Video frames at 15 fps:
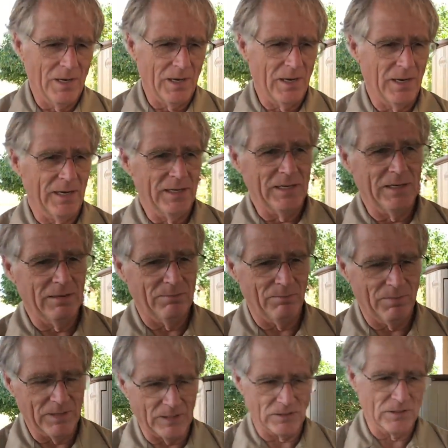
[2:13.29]
Uh, he
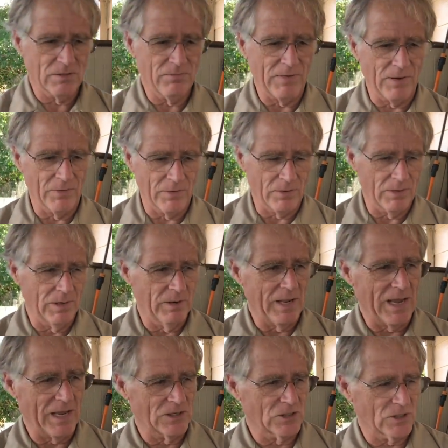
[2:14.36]
because he's a falconer, he
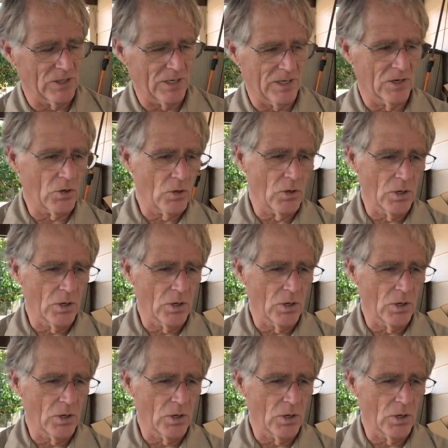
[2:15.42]
has uh,